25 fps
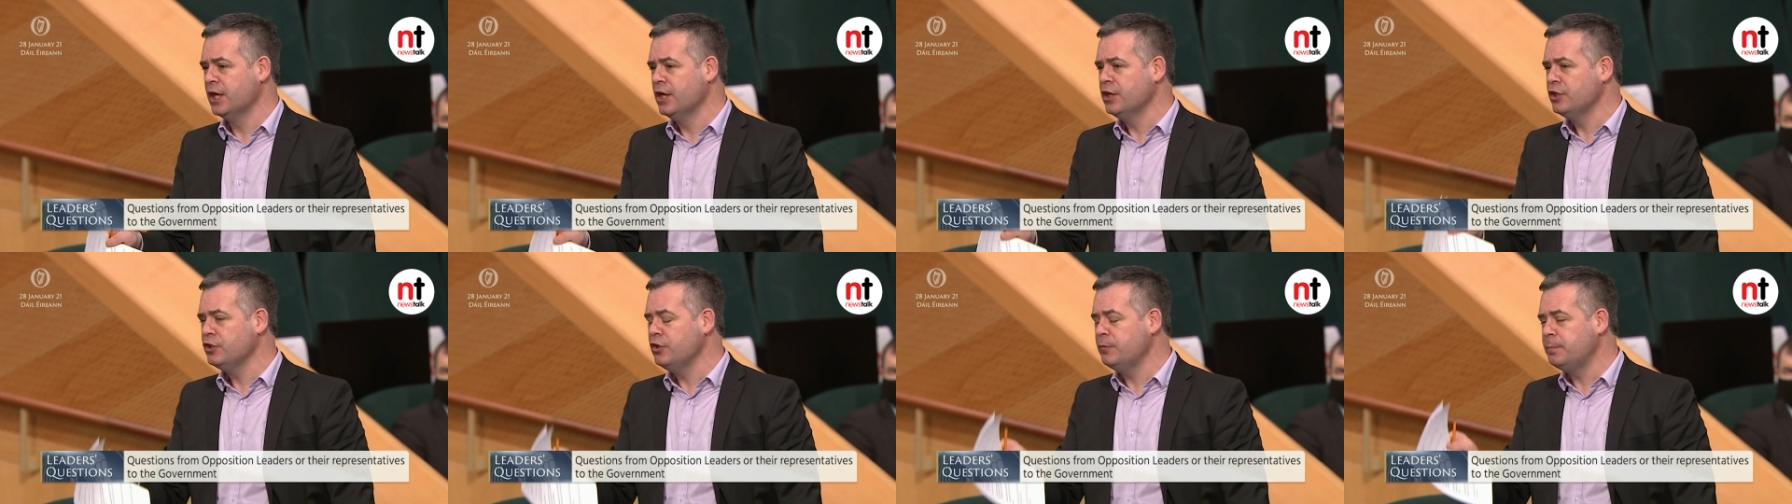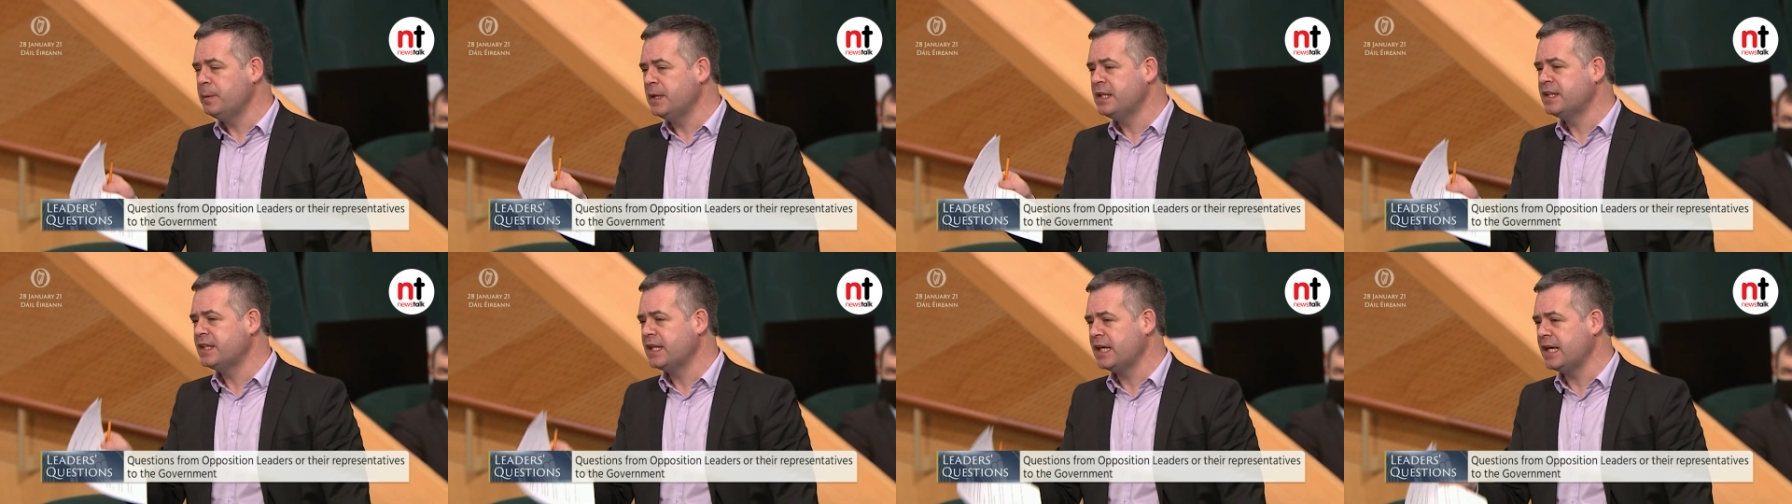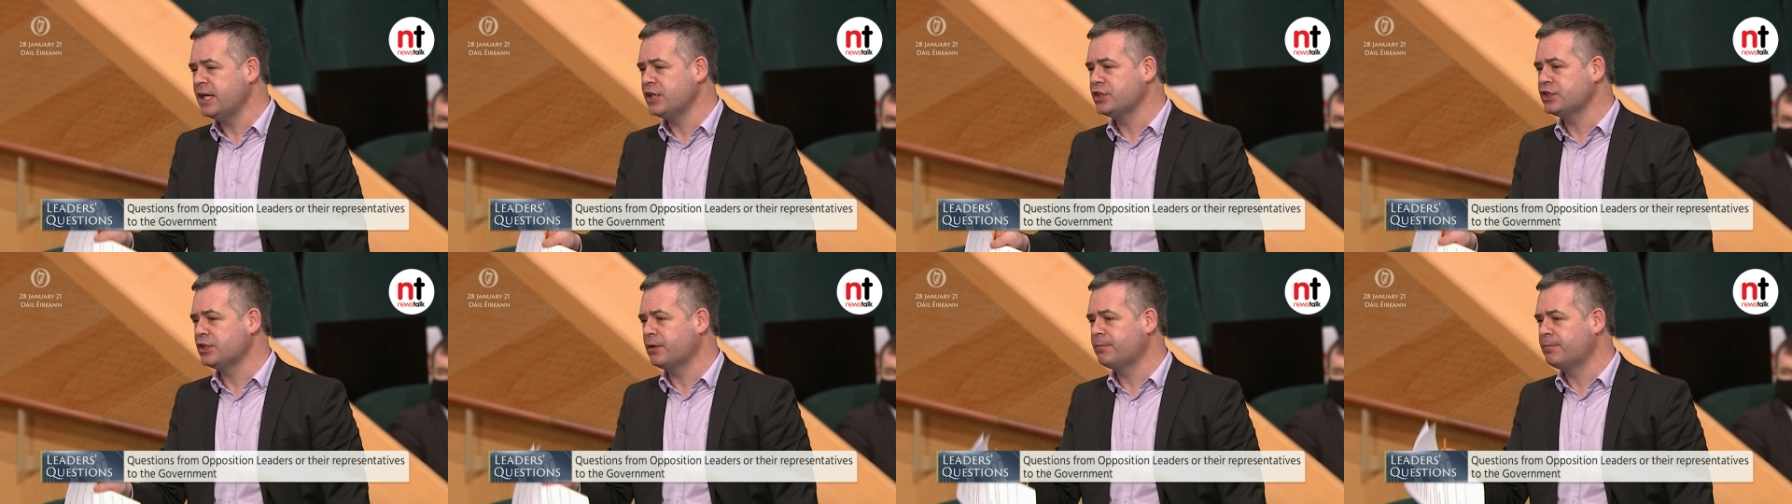You've been
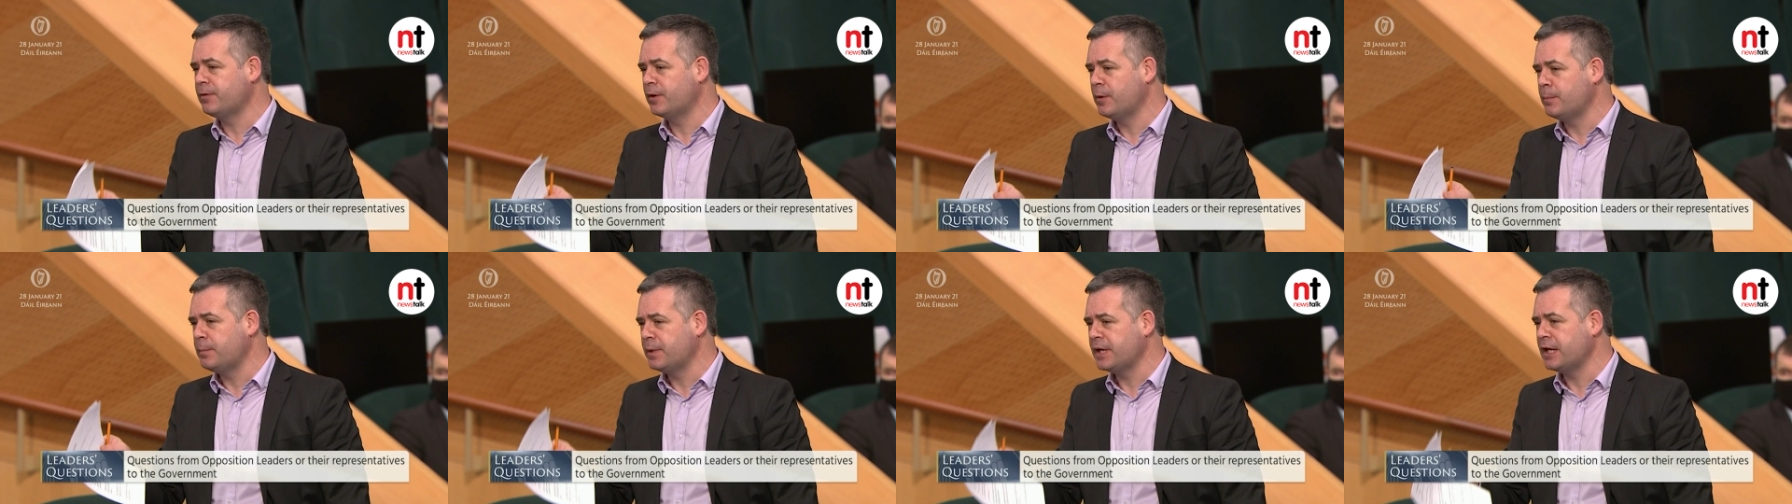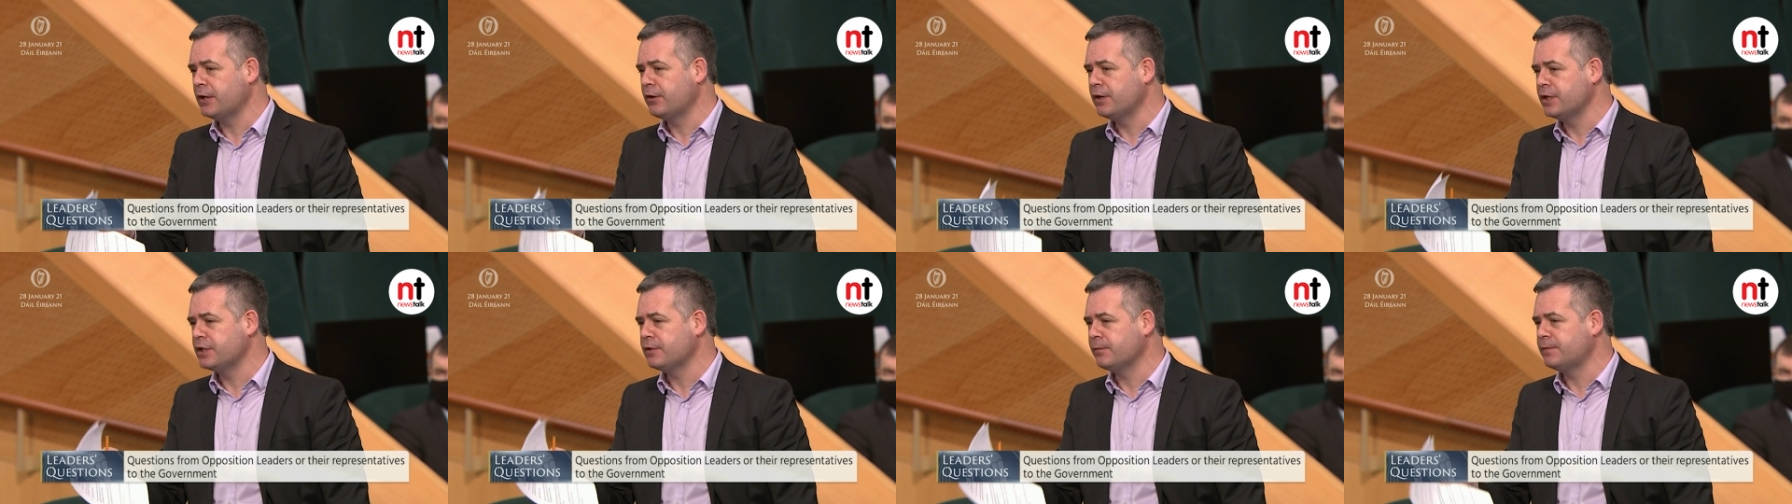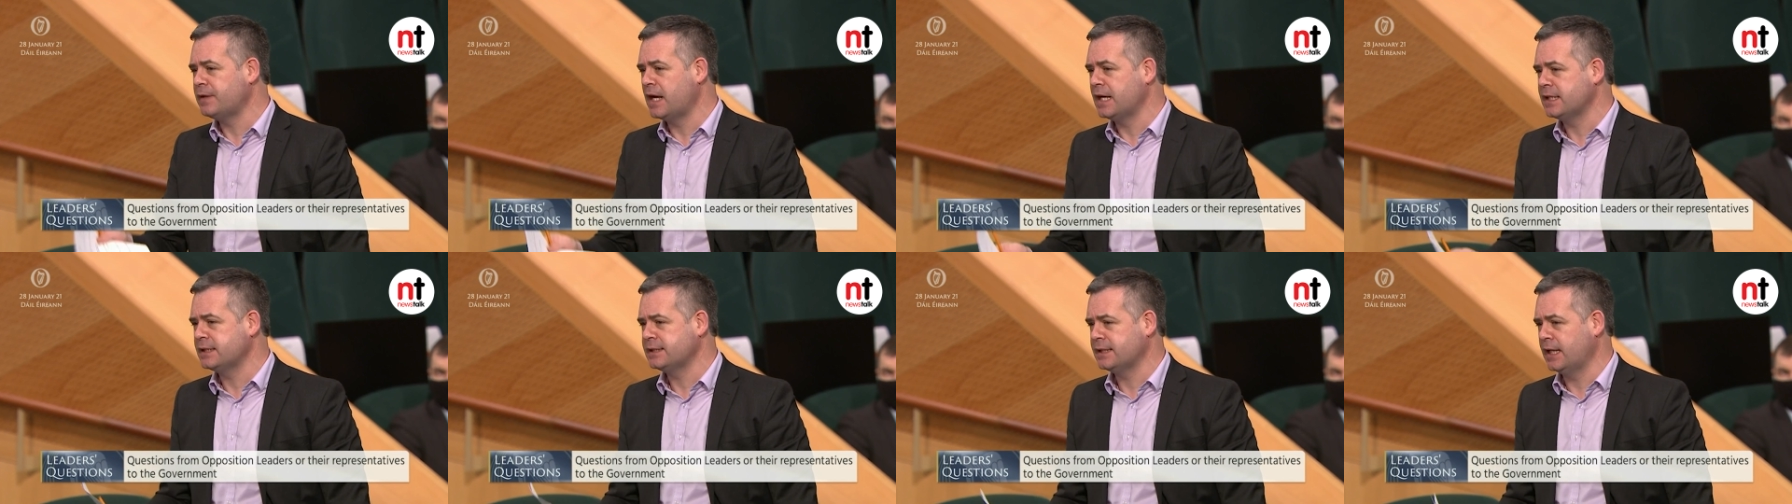Taoiseach for a period of
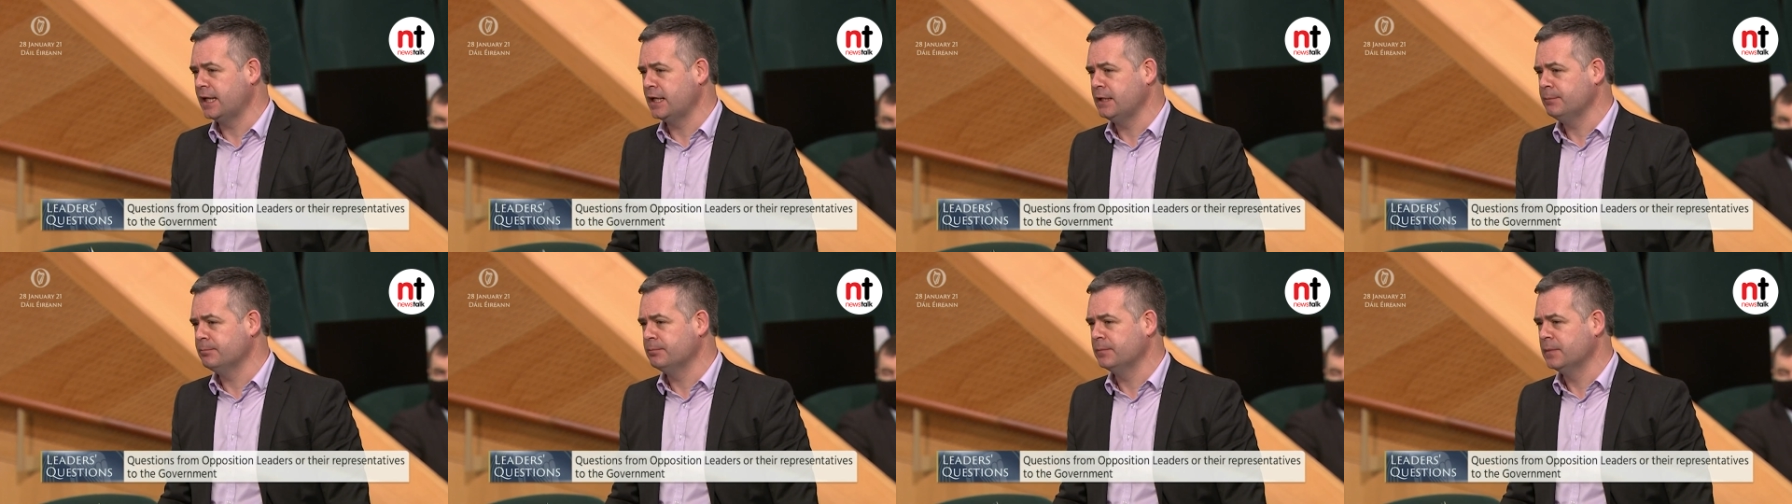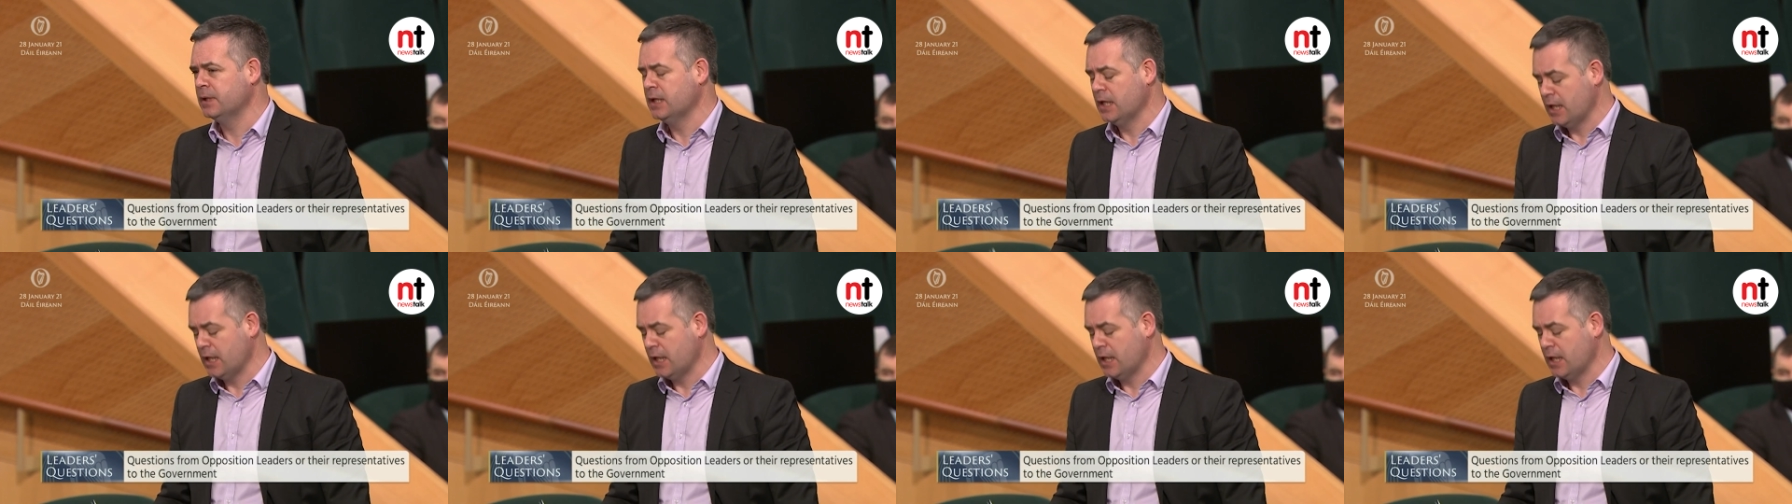that time.